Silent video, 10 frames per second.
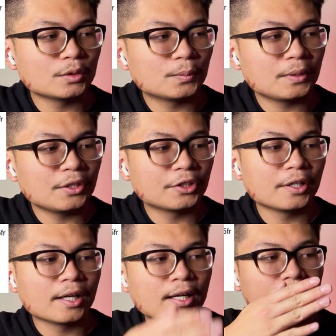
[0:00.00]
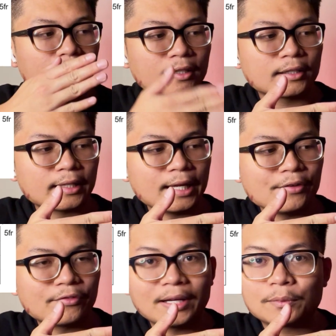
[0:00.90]
to be your
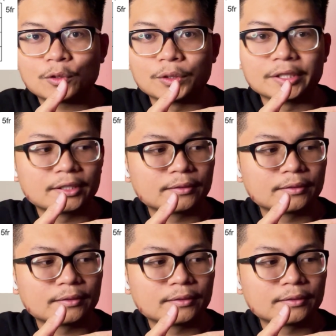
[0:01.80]
A5 chord.